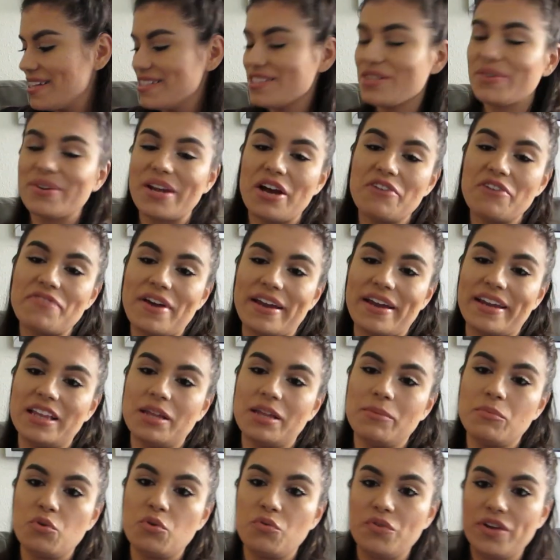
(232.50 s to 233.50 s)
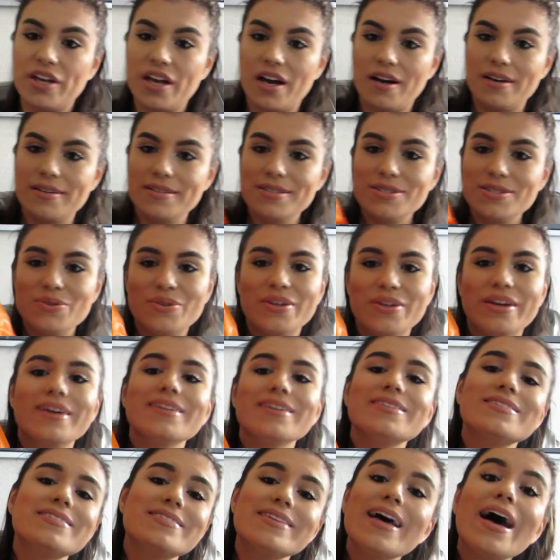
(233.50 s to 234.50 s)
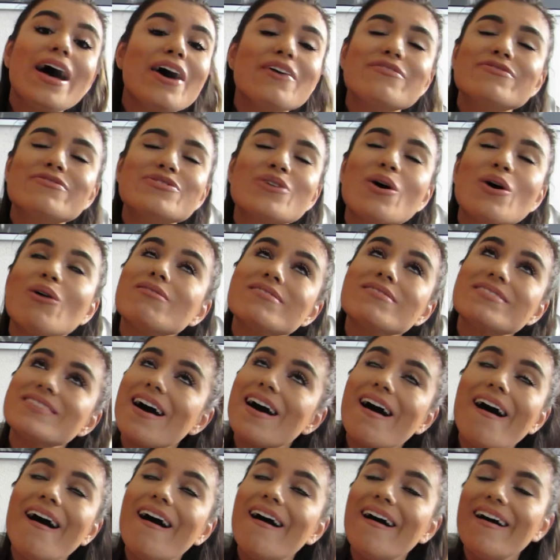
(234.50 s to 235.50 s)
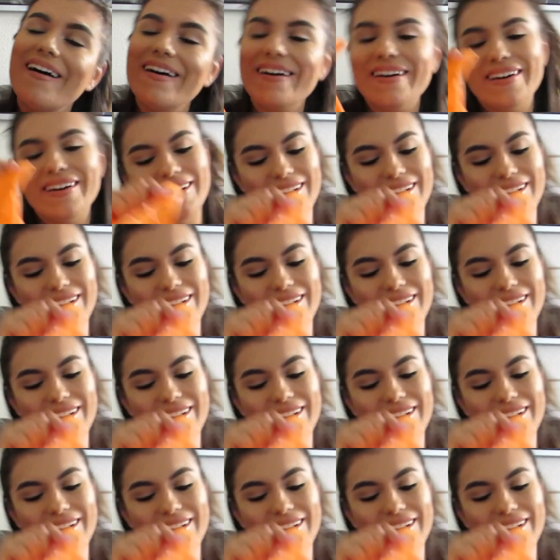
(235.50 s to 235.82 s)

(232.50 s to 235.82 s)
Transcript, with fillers: So now finally moving on to the good stuff, to Ulta.